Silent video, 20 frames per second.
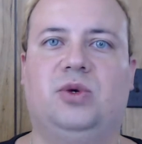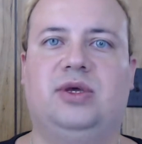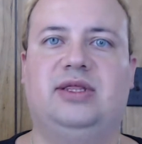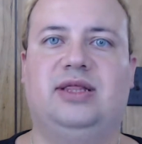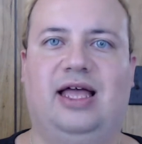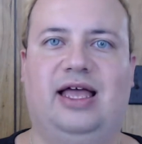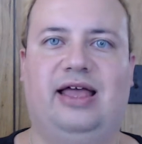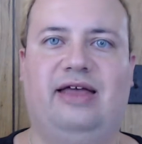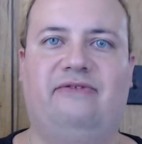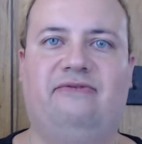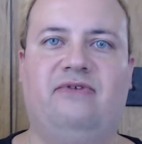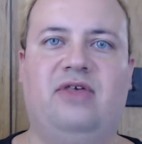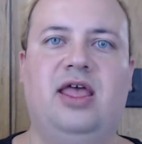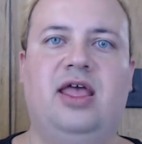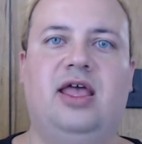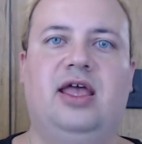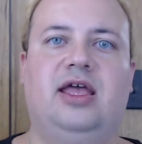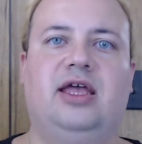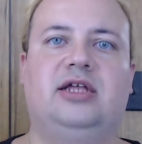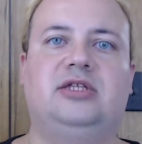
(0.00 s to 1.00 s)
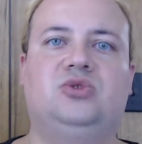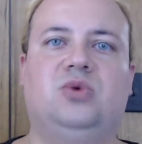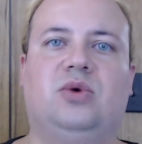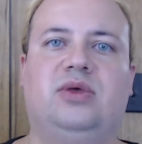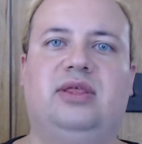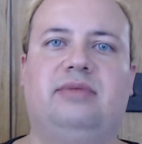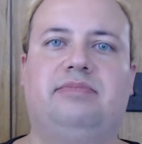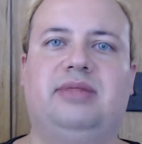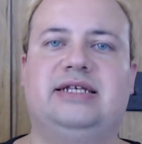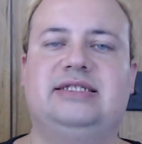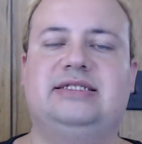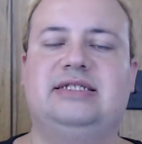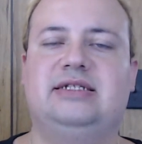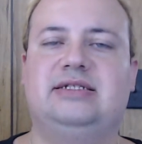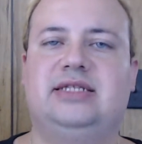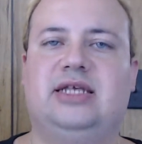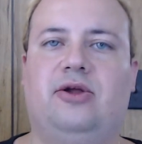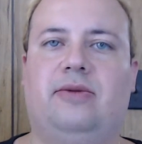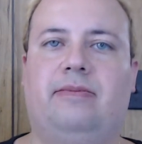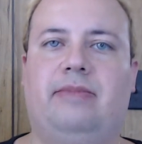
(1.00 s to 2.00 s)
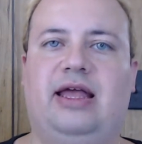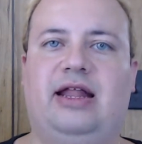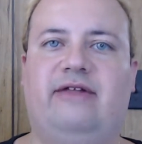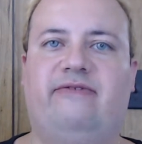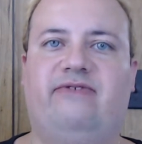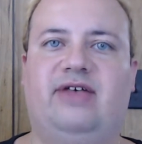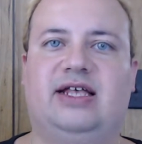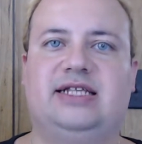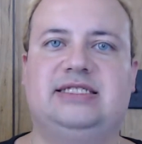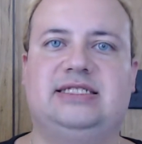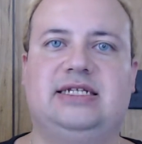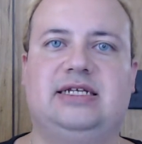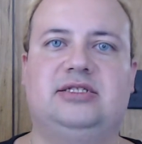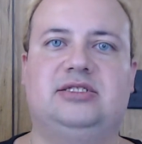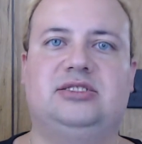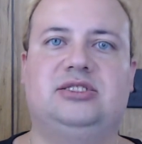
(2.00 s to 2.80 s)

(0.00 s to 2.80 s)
life, enjoy the blessings that are manifesting.